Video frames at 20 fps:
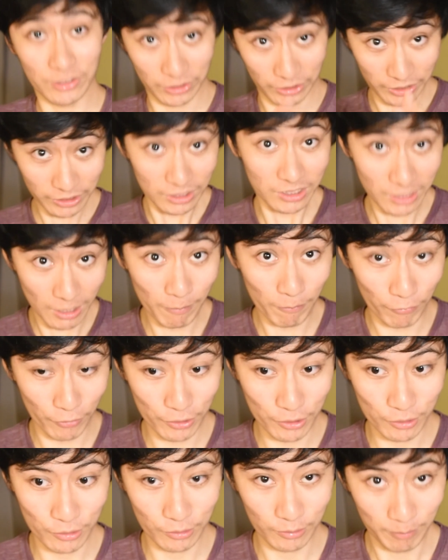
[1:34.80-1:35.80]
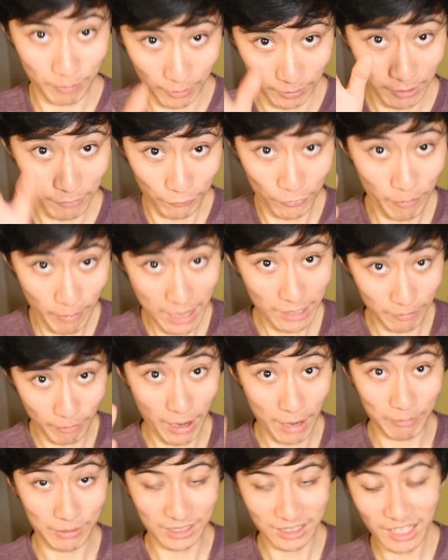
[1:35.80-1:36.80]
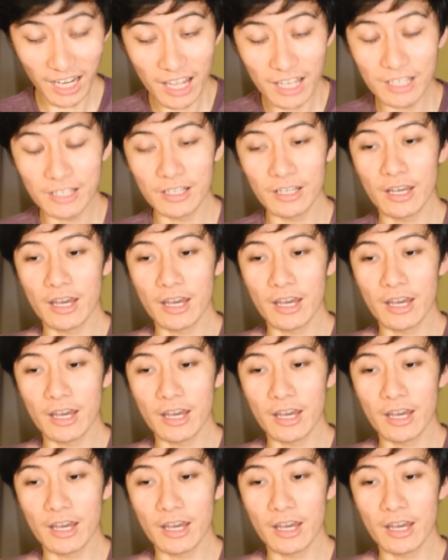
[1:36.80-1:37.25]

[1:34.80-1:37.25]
a good tip for you if you make my mistake,